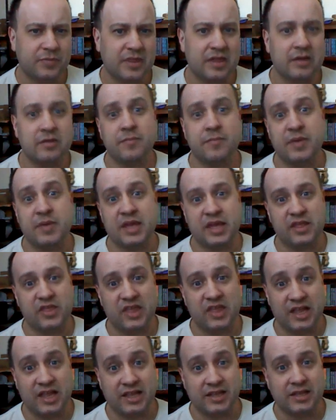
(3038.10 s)
It was a big
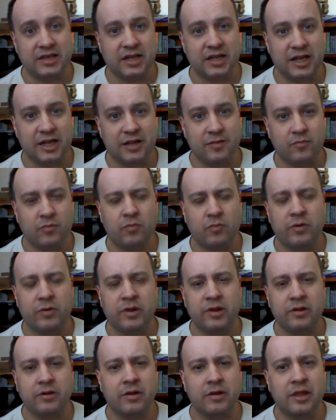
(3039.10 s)
thing at the time,
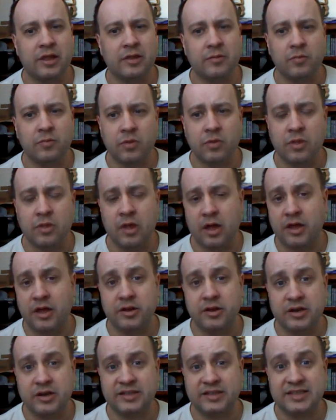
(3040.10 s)
and the
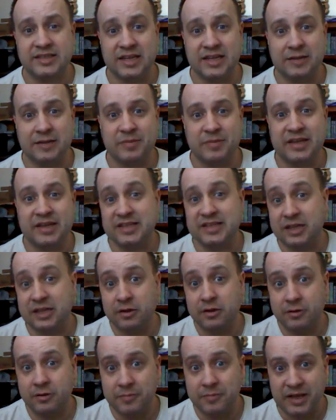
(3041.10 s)
hunter just did it because he
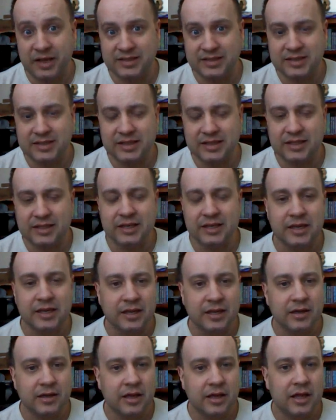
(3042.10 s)
could, basically.
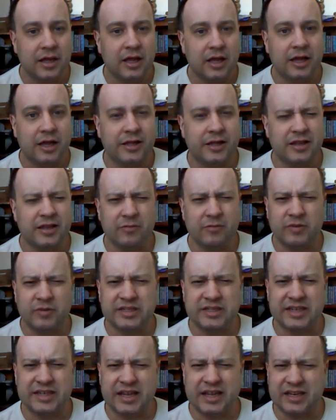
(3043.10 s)
And he
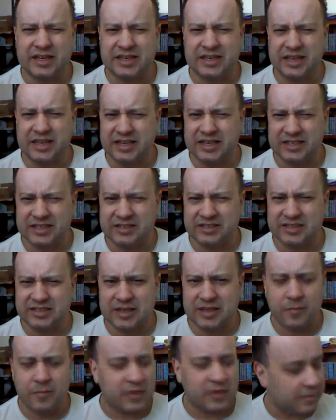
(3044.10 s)
was like a dentist or
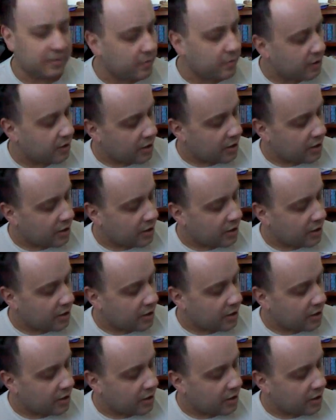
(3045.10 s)
something.